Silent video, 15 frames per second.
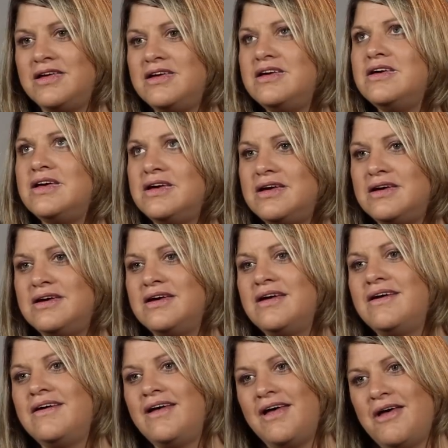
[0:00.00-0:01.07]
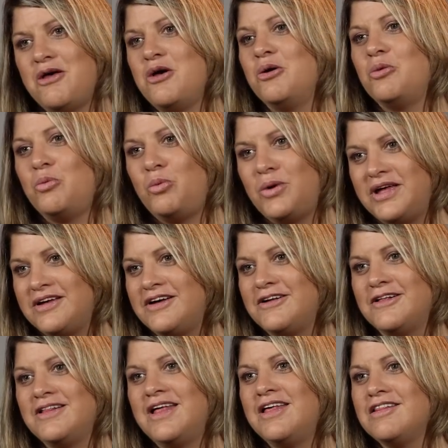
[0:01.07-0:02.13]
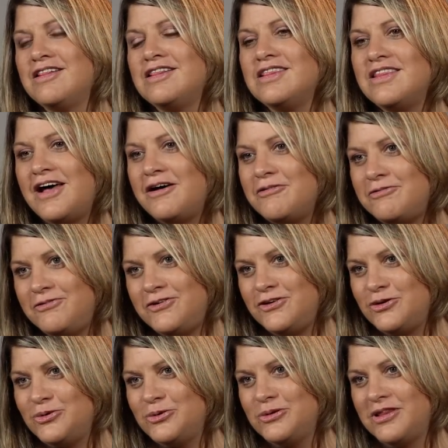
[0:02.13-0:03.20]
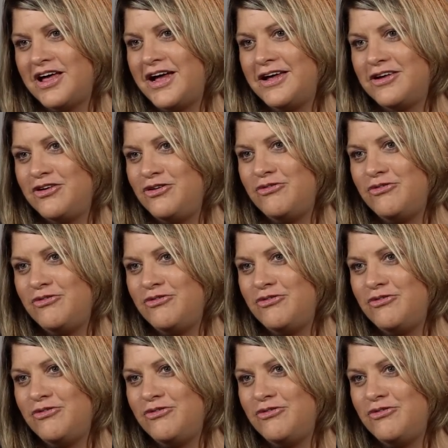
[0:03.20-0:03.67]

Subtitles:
He will love you like